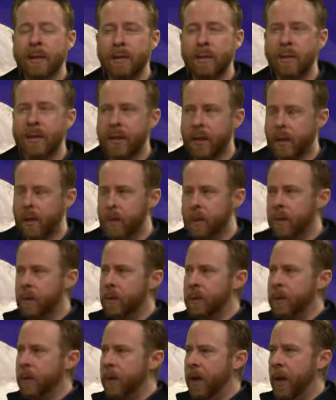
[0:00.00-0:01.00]
We talked about
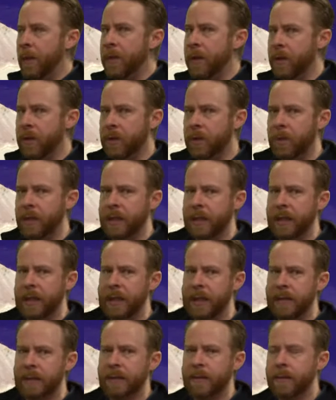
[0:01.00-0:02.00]
what the bobtail squid
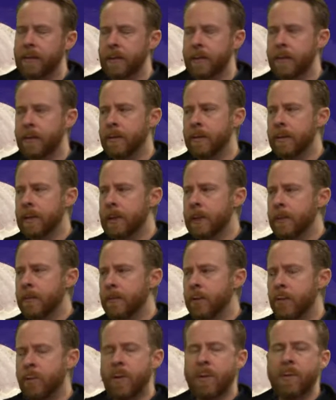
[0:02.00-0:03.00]
eats,
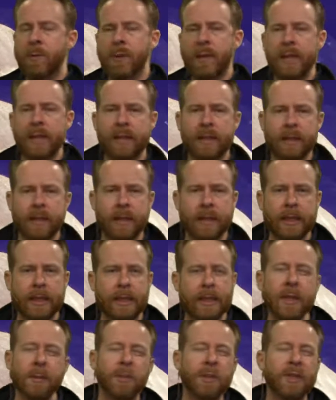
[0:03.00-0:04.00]
but what would a
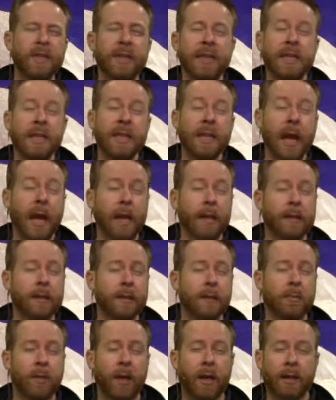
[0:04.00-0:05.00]
deep sea
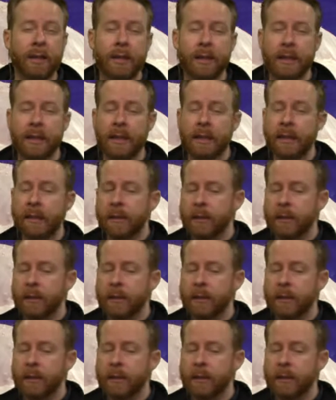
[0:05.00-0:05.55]
isopod eat?